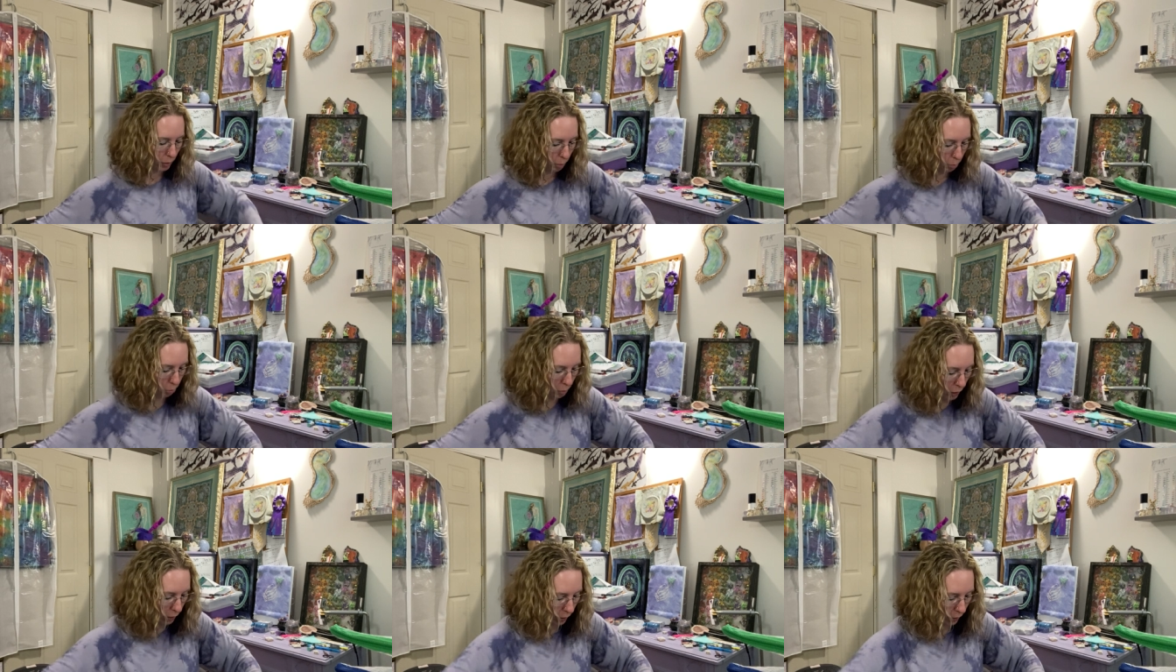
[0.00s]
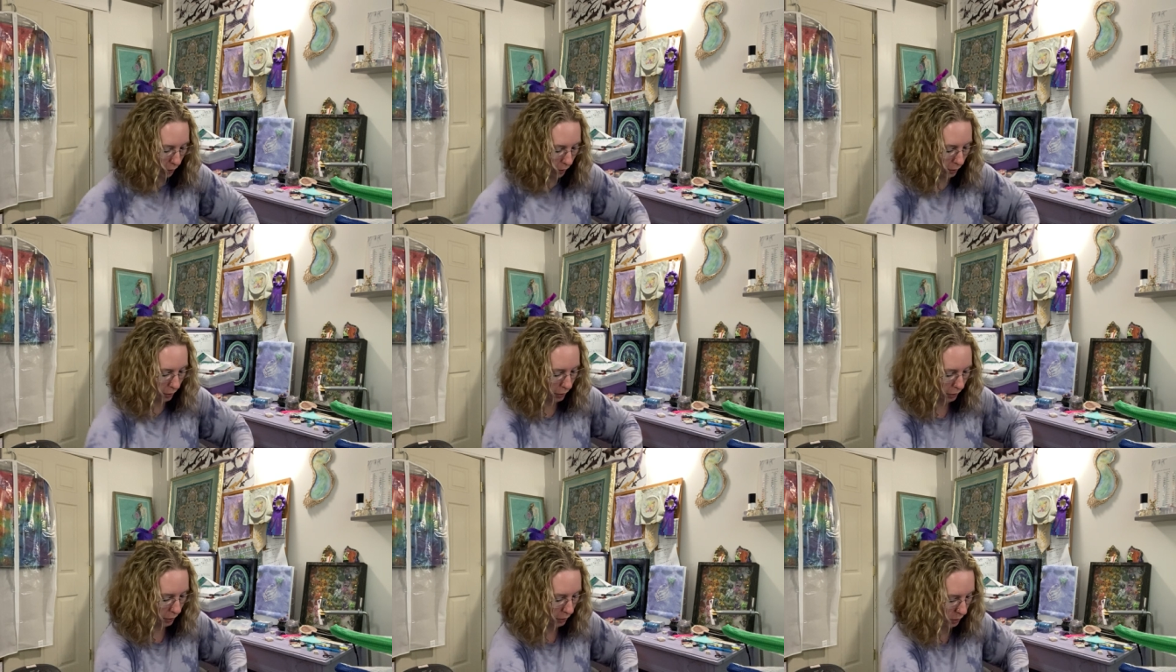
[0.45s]

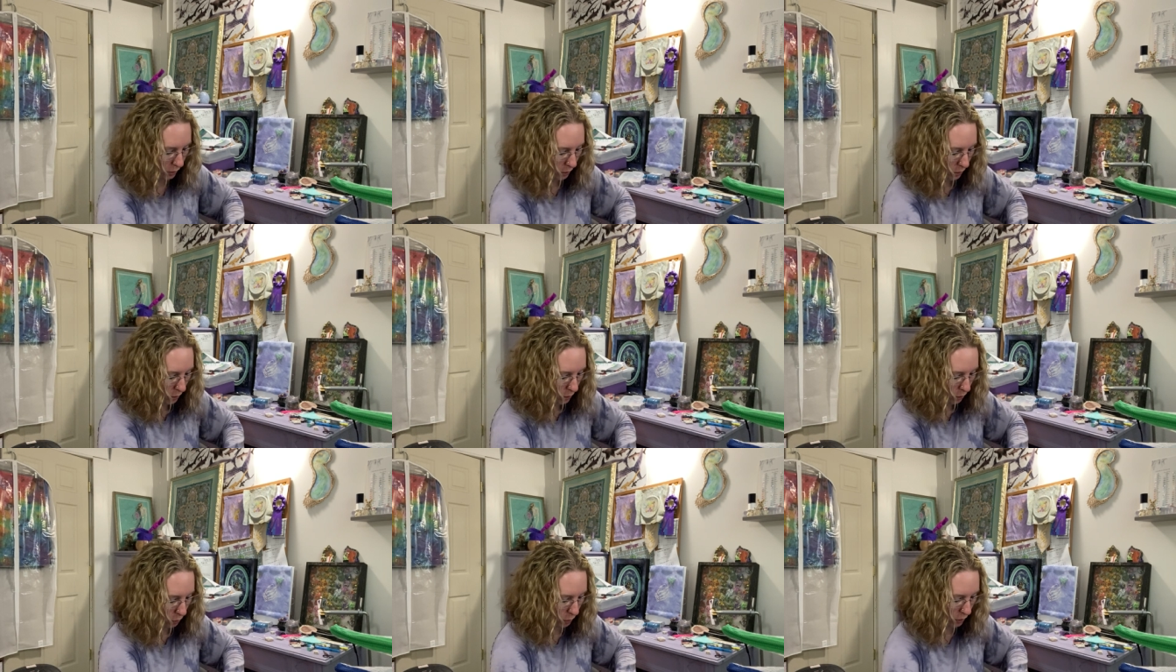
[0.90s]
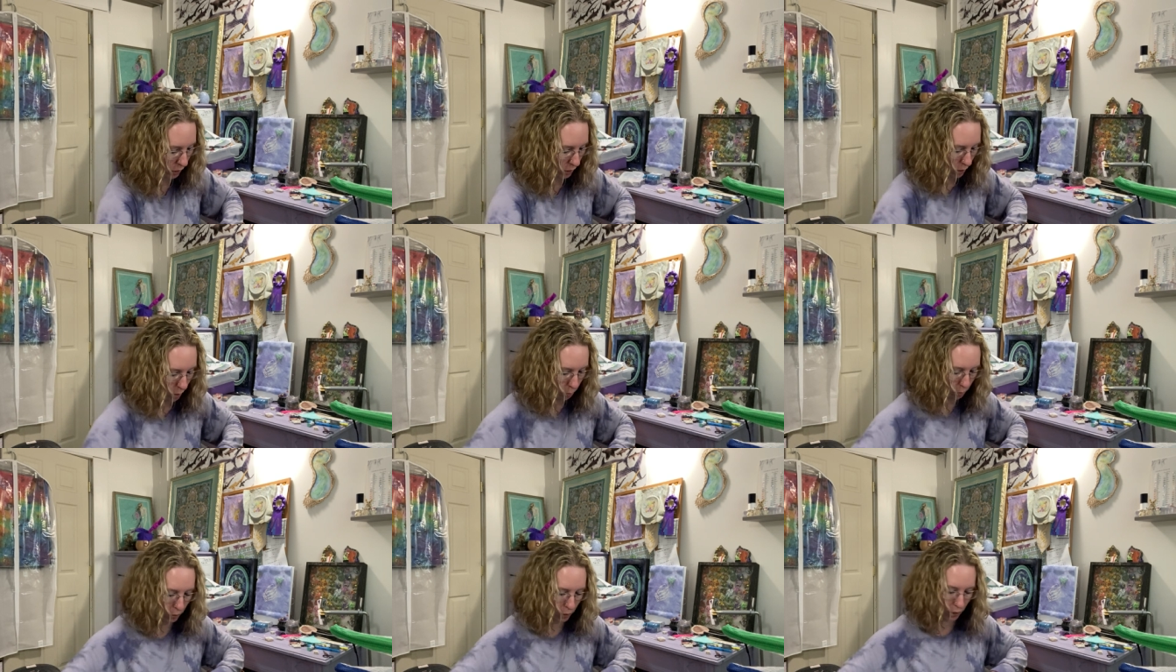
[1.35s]
but you know, I
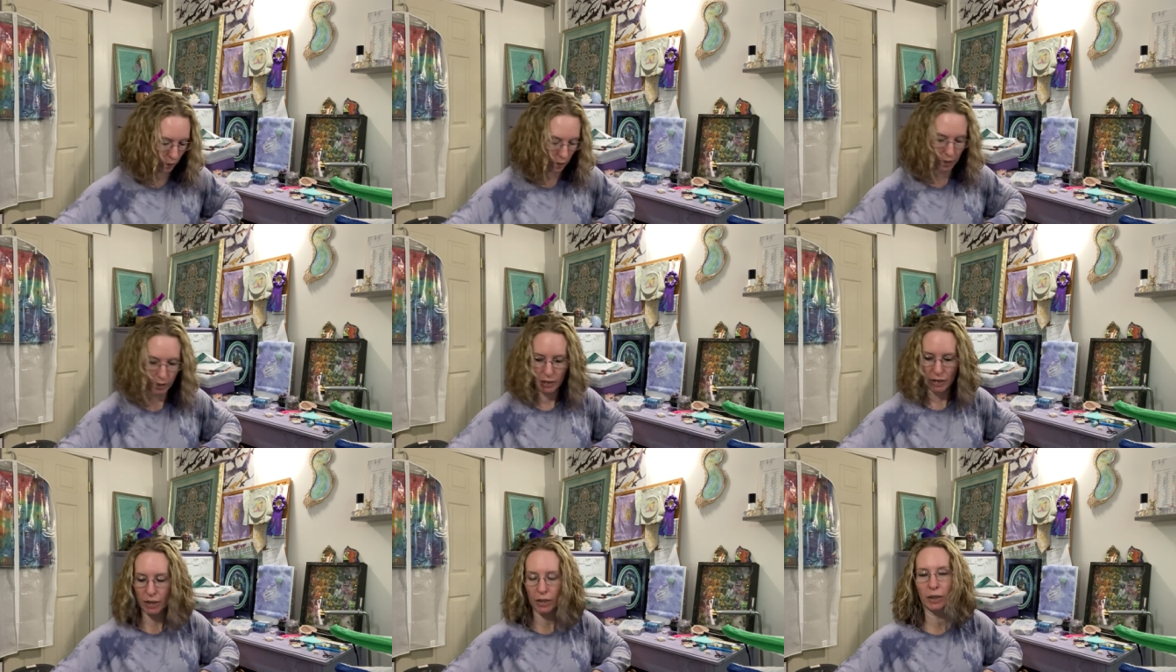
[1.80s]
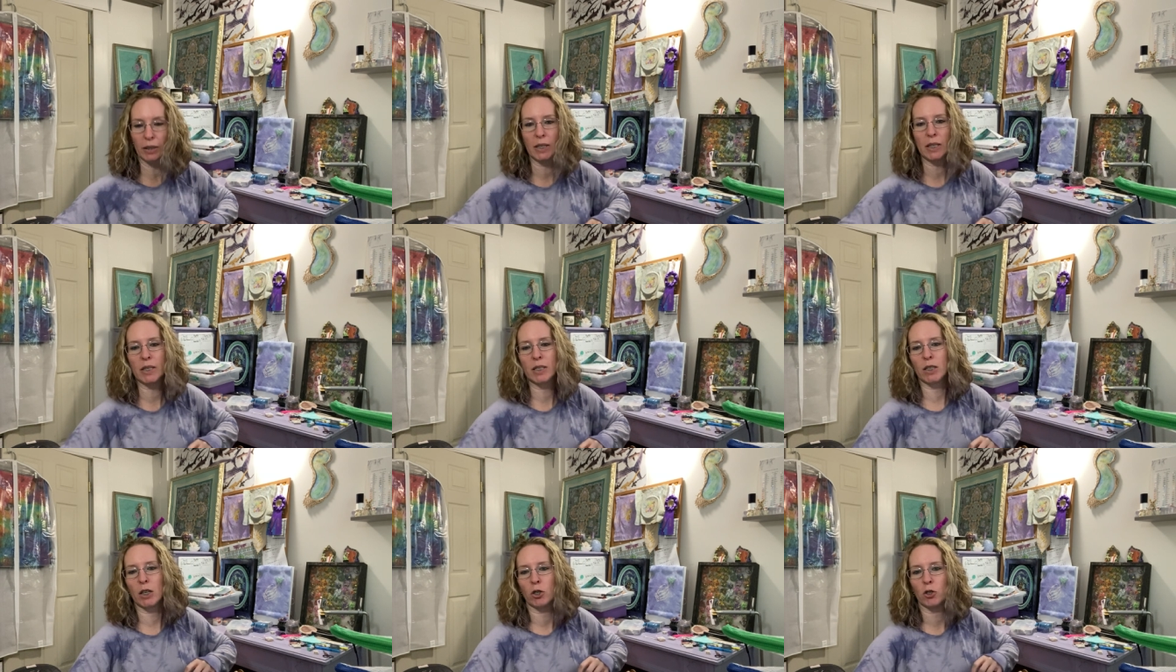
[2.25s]
got pretty, I did at
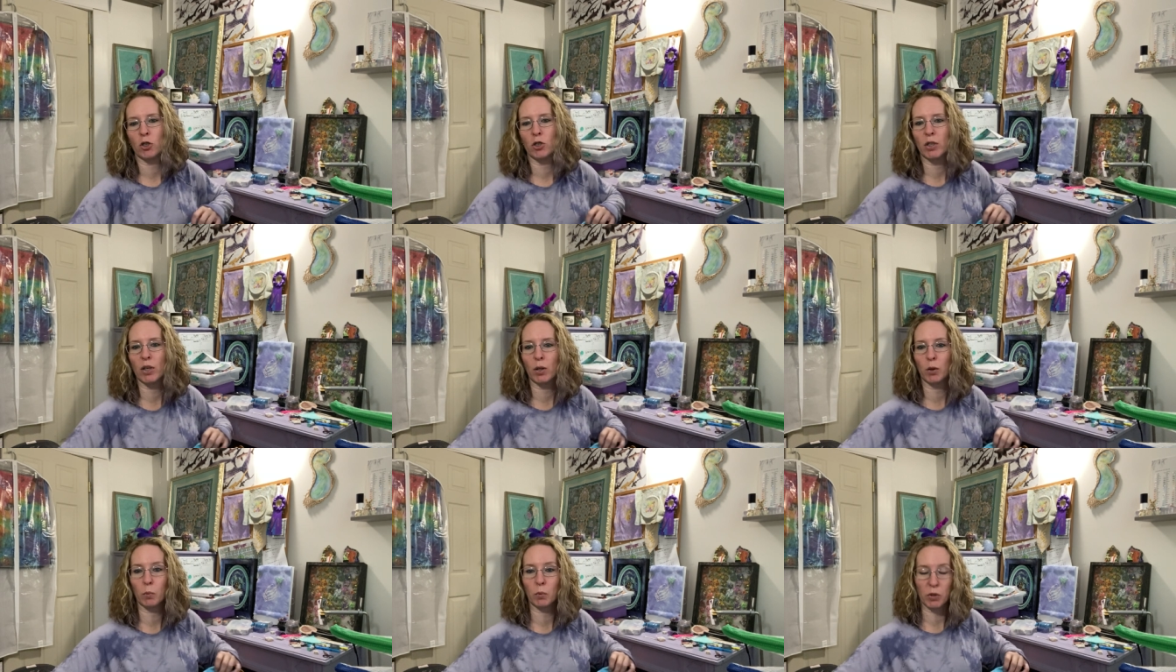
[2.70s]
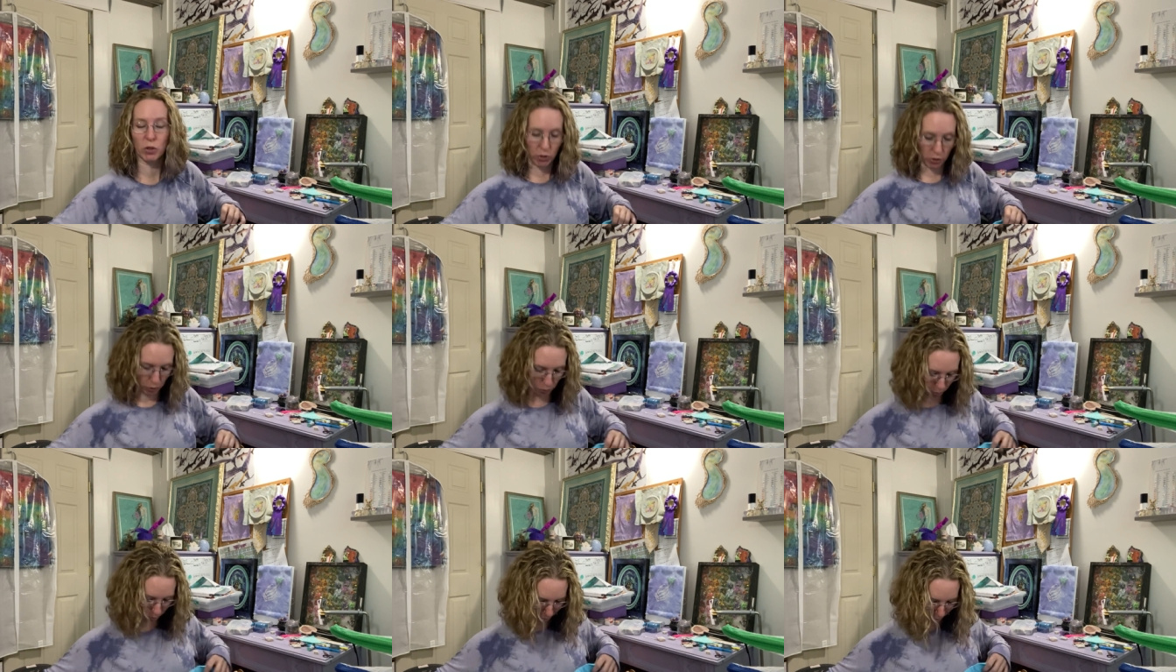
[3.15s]
least touch the other ones
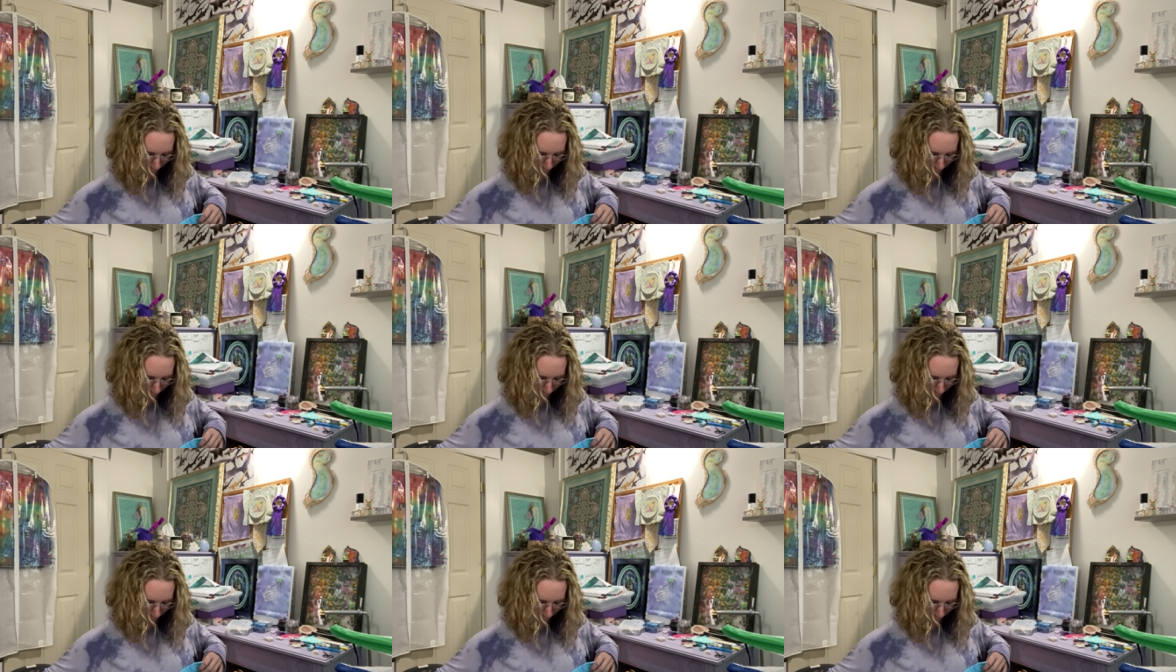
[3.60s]
too.